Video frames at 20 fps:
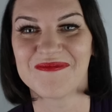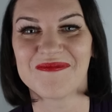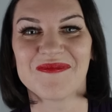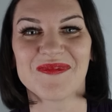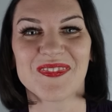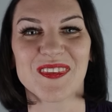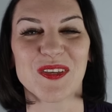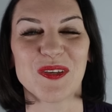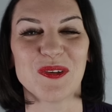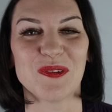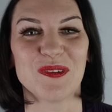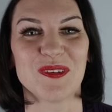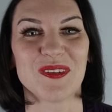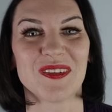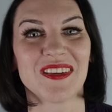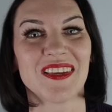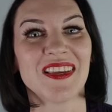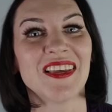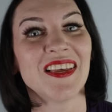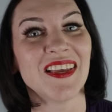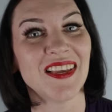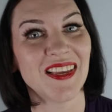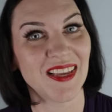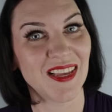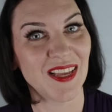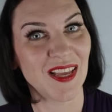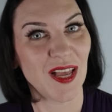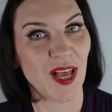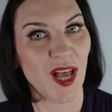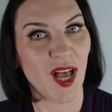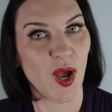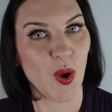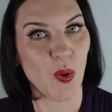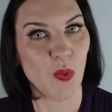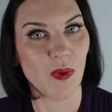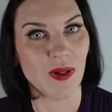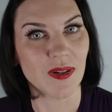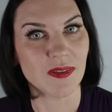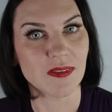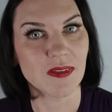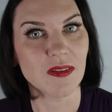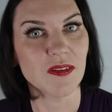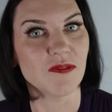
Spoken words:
Good. Well done.